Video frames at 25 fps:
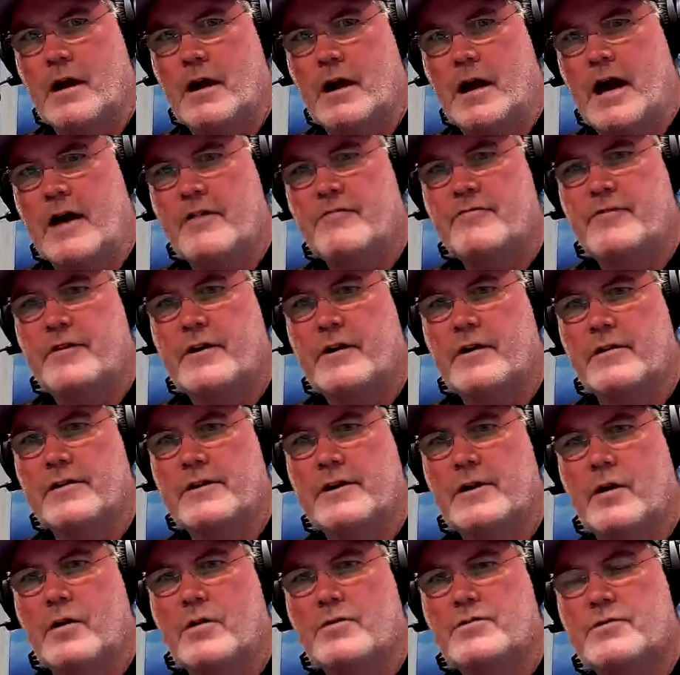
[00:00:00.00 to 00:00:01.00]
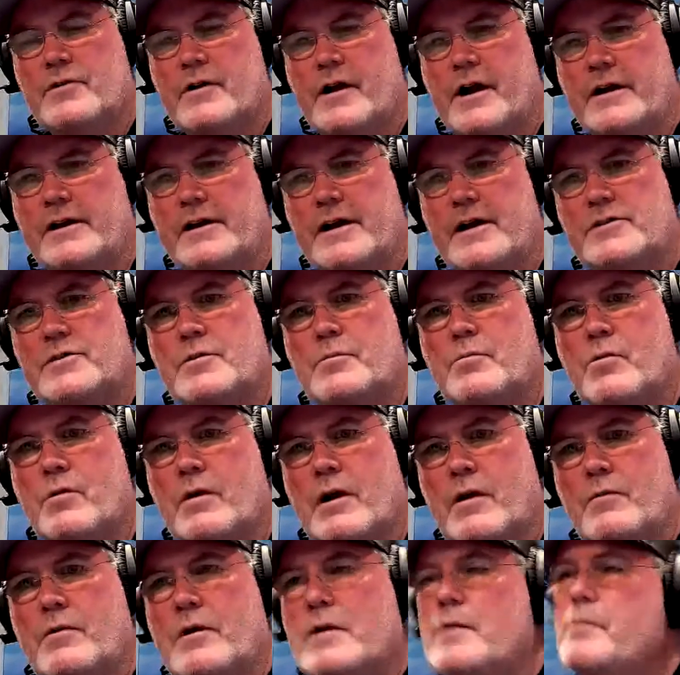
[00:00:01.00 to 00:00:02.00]
I feel the older I get, the
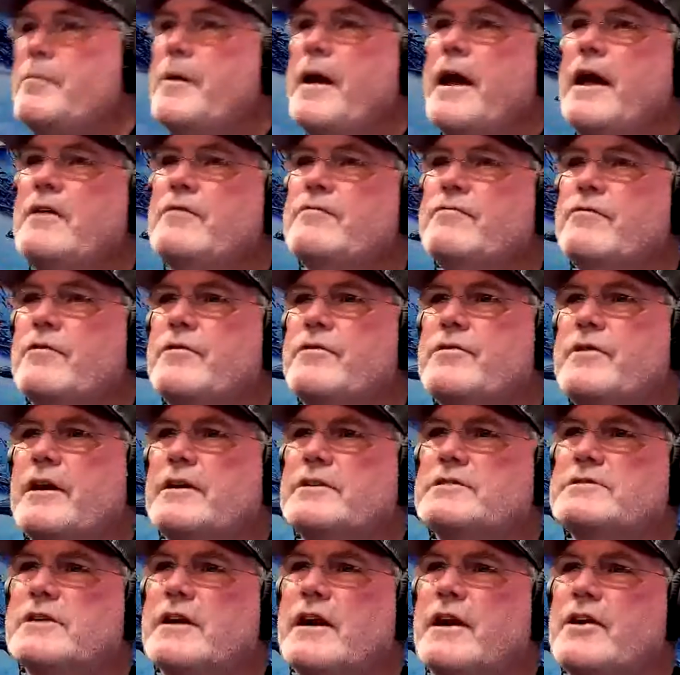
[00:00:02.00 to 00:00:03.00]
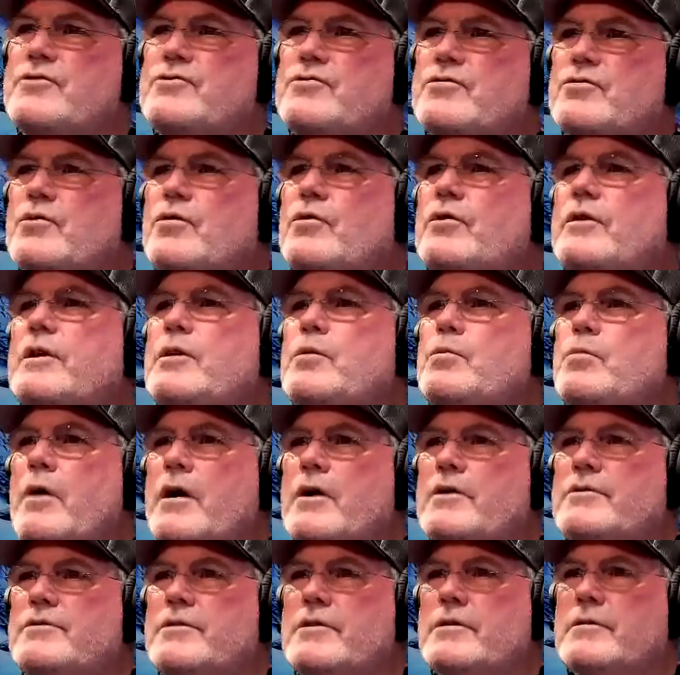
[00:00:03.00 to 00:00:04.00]
more I want to paint for things that I truly
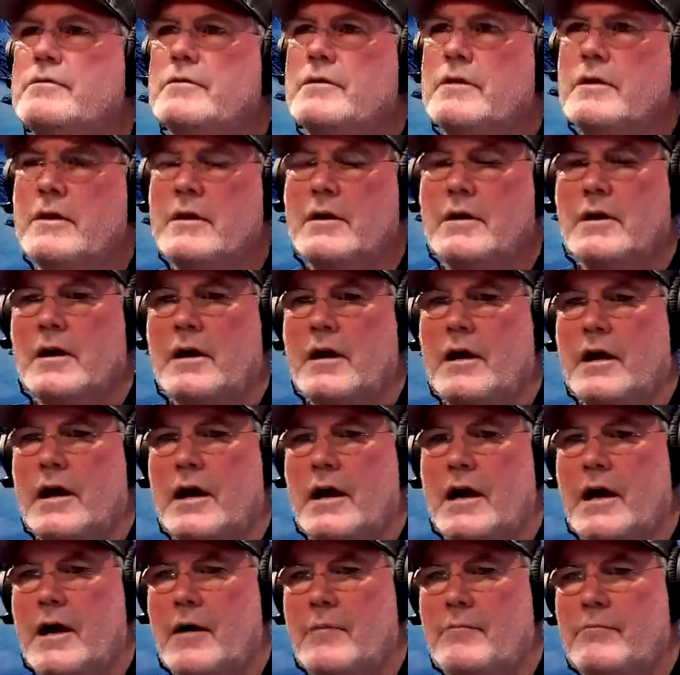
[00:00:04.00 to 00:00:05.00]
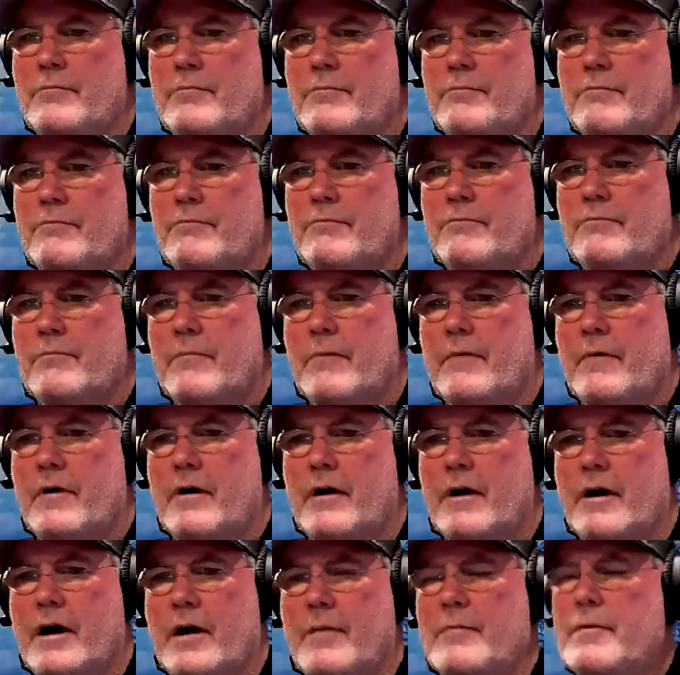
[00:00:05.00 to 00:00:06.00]
want to.
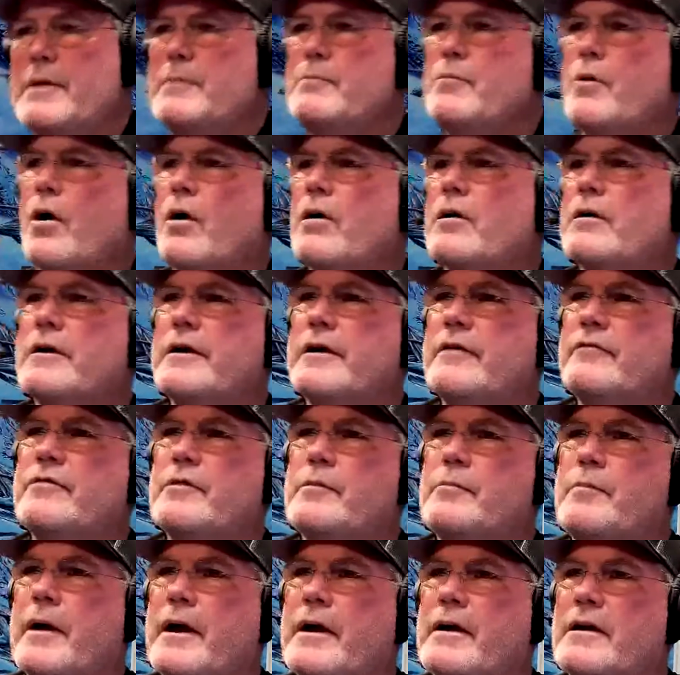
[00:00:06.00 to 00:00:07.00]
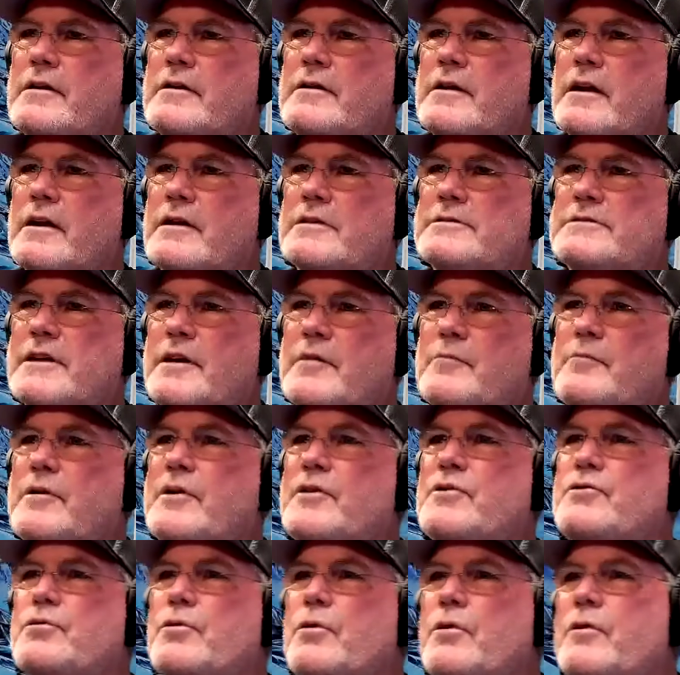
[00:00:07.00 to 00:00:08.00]
How many marlin have you painted, Dennis? How
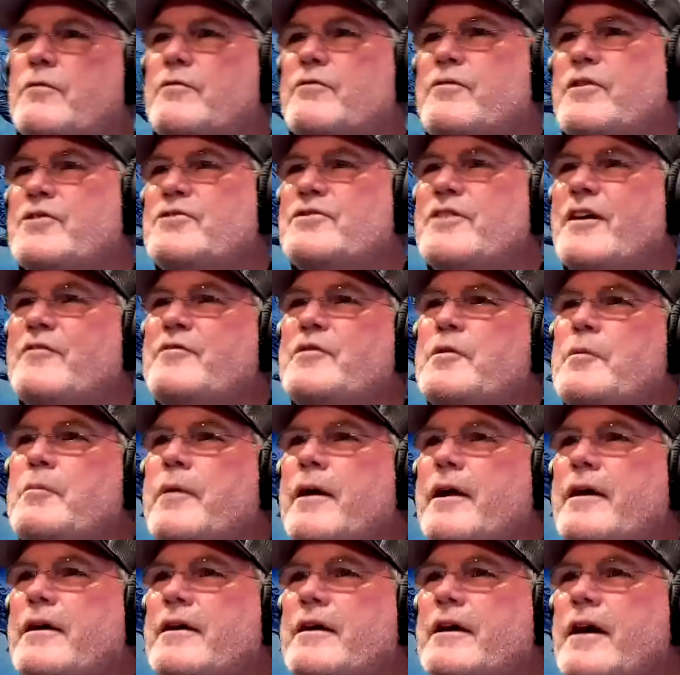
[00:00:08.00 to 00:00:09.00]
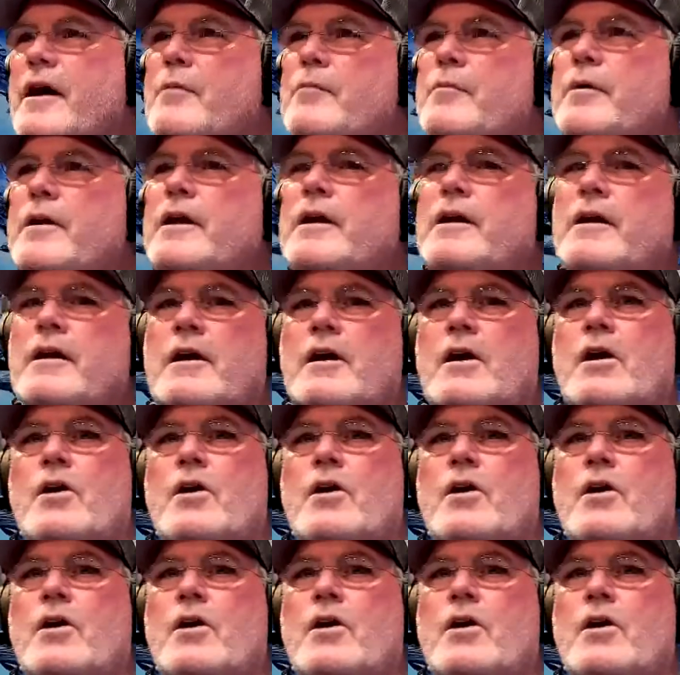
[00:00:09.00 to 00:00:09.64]
many swordfish have you painted? How many?